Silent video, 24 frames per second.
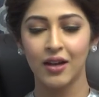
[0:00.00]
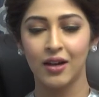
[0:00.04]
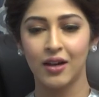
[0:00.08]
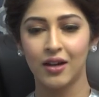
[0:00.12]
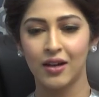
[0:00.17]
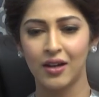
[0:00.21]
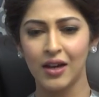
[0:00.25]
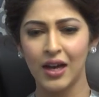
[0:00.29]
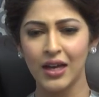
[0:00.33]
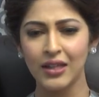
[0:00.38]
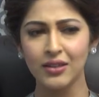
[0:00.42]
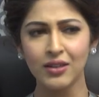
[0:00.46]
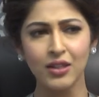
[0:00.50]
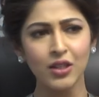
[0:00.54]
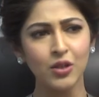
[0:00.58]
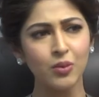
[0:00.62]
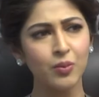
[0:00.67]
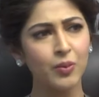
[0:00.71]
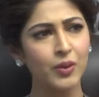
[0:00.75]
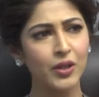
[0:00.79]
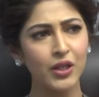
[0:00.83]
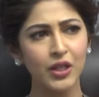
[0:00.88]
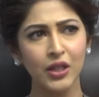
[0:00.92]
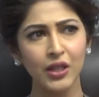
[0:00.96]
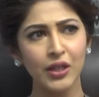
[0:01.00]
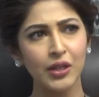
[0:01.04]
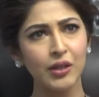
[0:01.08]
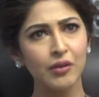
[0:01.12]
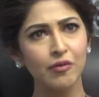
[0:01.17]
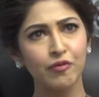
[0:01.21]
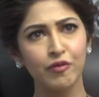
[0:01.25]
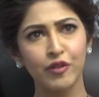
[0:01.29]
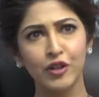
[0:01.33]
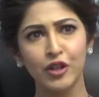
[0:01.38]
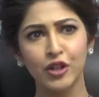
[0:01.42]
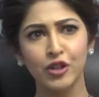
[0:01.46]
I think we
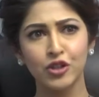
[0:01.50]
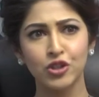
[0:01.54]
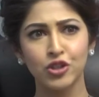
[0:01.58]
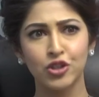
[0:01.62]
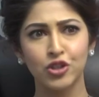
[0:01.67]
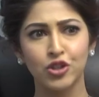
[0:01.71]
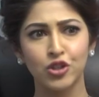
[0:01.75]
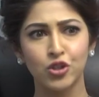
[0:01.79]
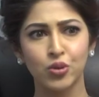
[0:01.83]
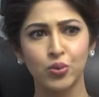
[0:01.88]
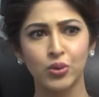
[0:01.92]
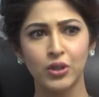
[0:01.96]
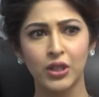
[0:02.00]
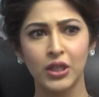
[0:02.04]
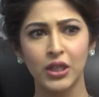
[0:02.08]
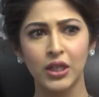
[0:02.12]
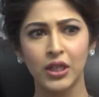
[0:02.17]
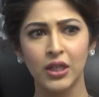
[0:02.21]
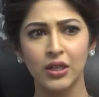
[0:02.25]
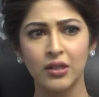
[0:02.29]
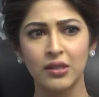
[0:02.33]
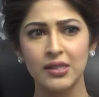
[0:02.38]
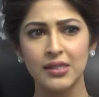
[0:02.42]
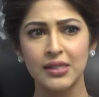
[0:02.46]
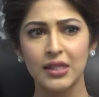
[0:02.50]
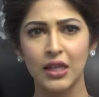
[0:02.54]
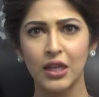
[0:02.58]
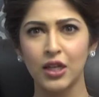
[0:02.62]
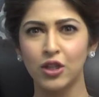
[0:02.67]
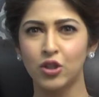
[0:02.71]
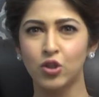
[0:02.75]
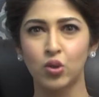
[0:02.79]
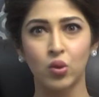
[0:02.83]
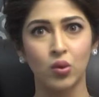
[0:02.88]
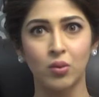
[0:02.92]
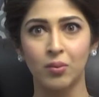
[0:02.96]
finished shooting in,
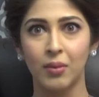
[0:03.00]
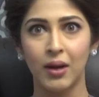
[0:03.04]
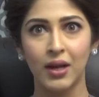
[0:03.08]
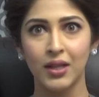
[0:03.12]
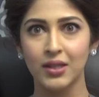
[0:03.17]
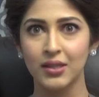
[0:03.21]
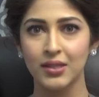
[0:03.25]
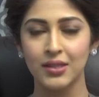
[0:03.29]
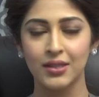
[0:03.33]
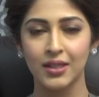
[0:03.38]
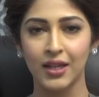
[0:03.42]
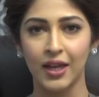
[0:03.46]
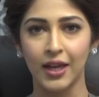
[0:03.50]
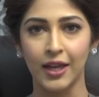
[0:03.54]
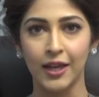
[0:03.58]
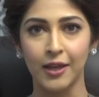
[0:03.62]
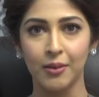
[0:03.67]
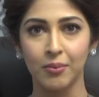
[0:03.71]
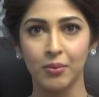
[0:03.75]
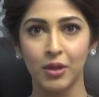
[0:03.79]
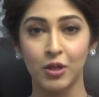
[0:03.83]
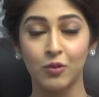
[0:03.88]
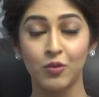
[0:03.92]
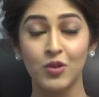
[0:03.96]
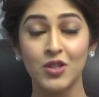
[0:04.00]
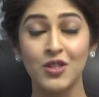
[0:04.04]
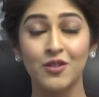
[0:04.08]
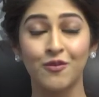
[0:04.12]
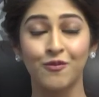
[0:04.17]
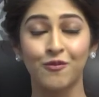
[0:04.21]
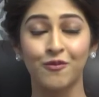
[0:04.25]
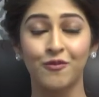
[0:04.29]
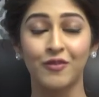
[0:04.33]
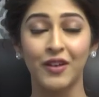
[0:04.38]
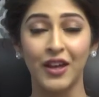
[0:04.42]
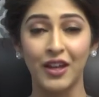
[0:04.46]
say, 2 months' time. It was
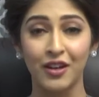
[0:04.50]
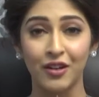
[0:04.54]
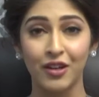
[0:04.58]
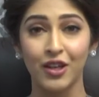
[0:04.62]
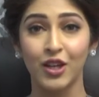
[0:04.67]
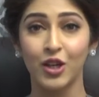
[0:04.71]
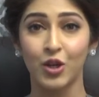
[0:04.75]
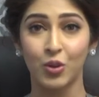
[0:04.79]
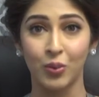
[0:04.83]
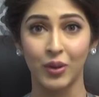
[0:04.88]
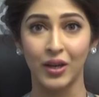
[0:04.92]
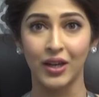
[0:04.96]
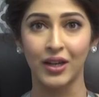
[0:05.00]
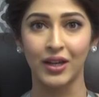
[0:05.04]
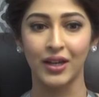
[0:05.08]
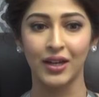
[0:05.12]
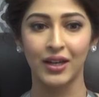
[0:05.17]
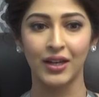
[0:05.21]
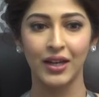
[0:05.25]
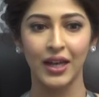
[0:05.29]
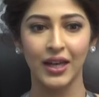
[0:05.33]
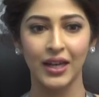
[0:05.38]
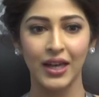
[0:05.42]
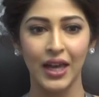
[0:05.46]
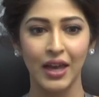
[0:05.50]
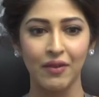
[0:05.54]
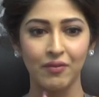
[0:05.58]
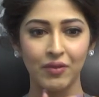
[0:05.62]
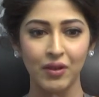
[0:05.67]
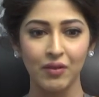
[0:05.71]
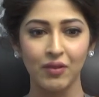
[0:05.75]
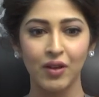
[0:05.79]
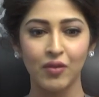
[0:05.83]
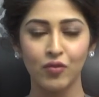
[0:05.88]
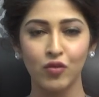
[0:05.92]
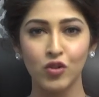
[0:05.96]
very quick. Like,
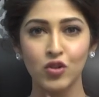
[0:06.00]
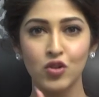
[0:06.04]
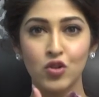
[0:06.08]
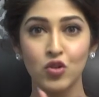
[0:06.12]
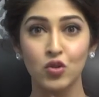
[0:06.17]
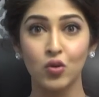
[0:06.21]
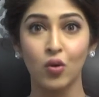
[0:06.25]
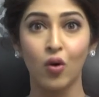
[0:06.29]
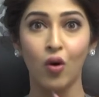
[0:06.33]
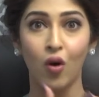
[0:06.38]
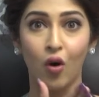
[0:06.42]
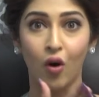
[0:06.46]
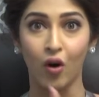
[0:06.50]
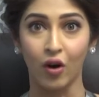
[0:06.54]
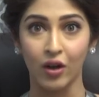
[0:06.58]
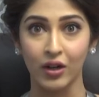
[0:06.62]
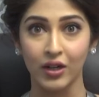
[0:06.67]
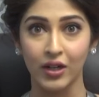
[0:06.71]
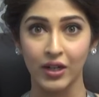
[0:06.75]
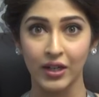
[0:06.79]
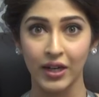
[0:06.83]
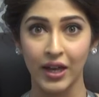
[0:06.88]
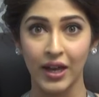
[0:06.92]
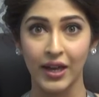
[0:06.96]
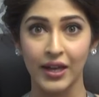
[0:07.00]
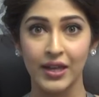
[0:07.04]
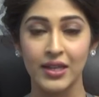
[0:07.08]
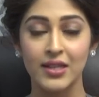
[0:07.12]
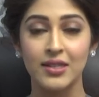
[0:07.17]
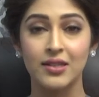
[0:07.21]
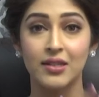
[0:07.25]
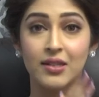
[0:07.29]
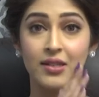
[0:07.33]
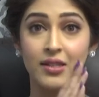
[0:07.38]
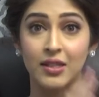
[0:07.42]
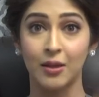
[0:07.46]
everyone was so
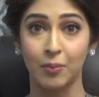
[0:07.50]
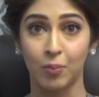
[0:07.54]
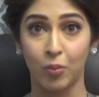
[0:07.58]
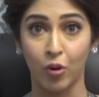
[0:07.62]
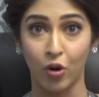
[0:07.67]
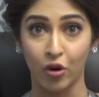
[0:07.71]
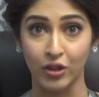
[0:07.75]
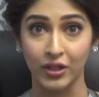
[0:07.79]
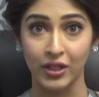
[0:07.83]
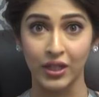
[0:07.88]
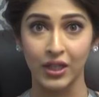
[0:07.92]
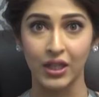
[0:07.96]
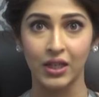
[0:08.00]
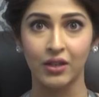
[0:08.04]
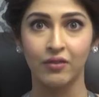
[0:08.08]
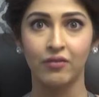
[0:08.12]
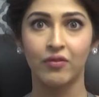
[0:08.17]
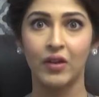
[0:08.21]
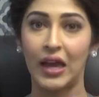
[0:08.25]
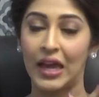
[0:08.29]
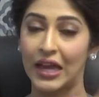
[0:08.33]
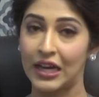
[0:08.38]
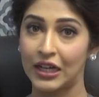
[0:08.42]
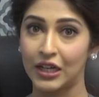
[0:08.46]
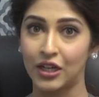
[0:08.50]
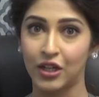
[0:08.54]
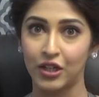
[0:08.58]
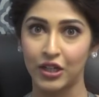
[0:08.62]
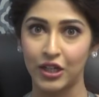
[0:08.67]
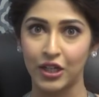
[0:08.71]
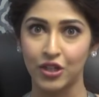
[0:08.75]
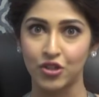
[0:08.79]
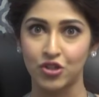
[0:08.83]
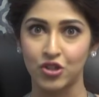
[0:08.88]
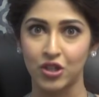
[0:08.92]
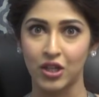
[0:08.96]
organized, supportive,
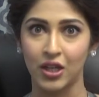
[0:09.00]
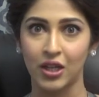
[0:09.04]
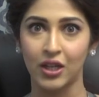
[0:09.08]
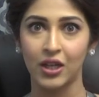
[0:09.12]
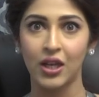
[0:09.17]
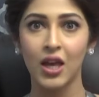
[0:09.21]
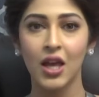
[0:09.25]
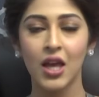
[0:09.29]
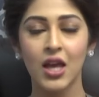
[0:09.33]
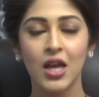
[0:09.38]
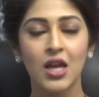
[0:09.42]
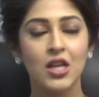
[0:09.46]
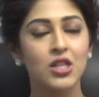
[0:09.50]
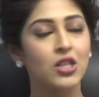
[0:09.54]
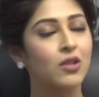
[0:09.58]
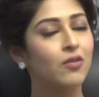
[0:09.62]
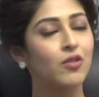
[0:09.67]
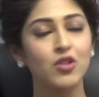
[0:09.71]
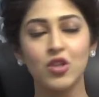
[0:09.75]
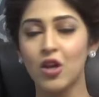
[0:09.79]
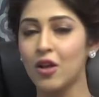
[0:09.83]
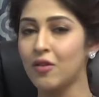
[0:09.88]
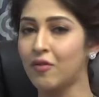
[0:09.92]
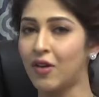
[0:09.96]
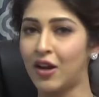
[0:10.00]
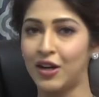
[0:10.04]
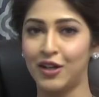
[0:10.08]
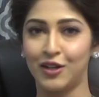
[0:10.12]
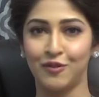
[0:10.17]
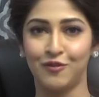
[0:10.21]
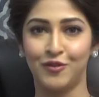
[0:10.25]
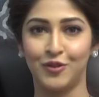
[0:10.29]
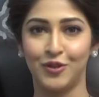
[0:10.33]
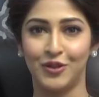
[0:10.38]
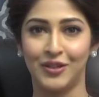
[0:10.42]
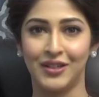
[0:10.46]
encouraging. So it was all
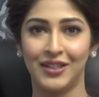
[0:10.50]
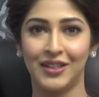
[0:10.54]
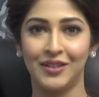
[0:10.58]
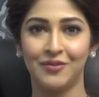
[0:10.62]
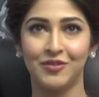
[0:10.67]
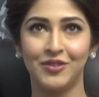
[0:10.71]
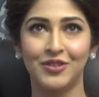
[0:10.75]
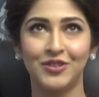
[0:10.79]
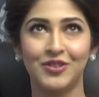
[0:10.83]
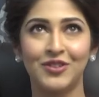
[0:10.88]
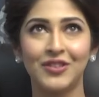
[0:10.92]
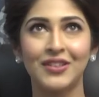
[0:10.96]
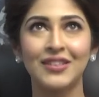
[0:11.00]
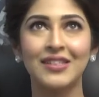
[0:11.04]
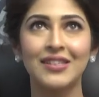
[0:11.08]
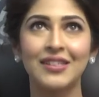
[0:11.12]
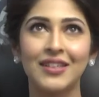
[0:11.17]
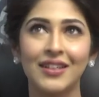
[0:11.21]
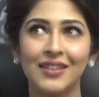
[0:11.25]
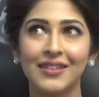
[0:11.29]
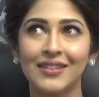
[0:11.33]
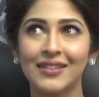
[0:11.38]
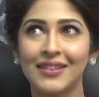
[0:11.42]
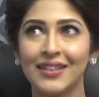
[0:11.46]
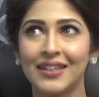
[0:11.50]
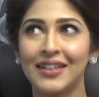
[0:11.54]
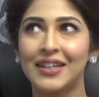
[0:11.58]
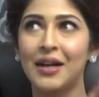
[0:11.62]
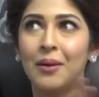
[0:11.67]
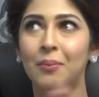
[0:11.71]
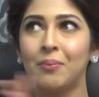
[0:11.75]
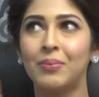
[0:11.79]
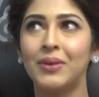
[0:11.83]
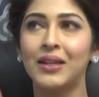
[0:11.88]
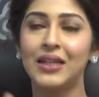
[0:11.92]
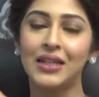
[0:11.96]
wonderful. It was just
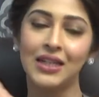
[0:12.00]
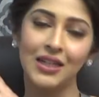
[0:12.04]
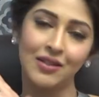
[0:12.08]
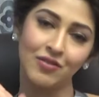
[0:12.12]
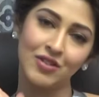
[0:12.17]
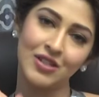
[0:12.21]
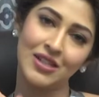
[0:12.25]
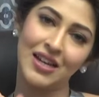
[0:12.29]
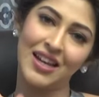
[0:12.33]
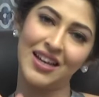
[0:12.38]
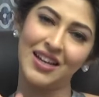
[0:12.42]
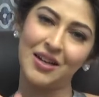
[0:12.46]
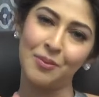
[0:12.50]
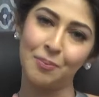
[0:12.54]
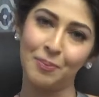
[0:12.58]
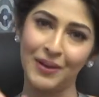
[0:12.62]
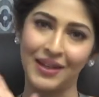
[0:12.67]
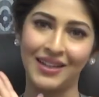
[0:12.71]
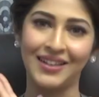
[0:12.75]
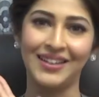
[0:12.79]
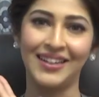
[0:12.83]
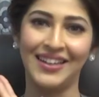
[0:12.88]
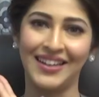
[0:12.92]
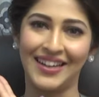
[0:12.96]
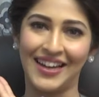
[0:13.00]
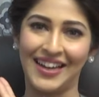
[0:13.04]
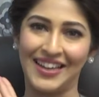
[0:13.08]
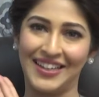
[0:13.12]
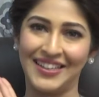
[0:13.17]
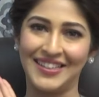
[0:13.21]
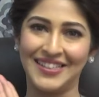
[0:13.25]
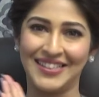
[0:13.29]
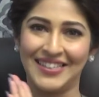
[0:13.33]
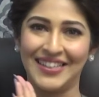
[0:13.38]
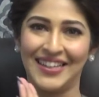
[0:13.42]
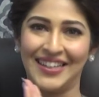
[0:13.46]
completely... It was like a picnic, I
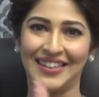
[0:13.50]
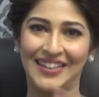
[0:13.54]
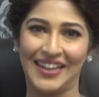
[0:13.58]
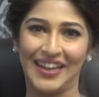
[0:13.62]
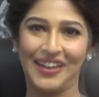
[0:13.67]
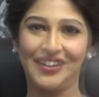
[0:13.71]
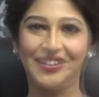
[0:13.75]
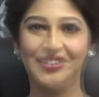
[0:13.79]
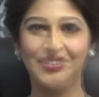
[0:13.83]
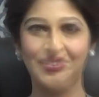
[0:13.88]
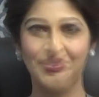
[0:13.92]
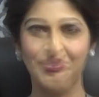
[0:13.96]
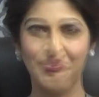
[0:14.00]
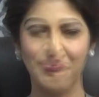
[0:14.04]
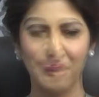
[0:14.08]
can say that.